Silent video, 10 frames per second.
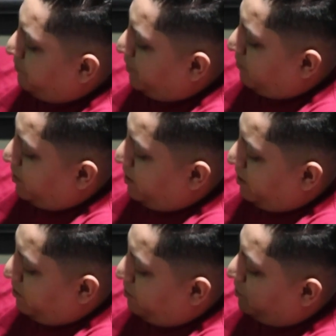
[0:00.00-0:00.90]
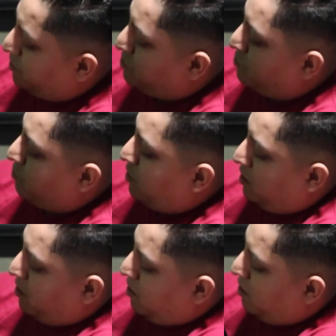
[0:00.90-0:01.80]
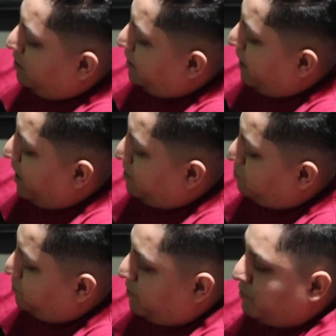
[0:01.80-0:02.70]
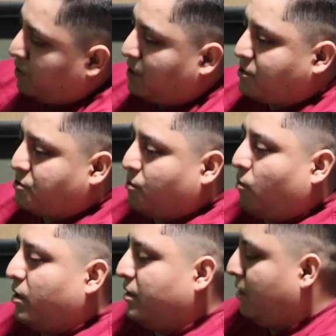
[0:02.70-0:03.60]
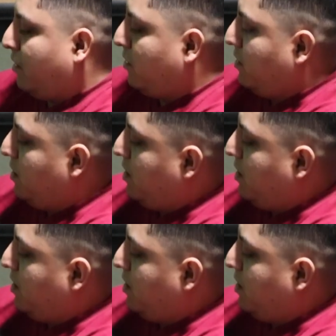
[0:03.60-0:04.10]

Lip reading: right here, and you can store a card, cash, whatever you need to store in there.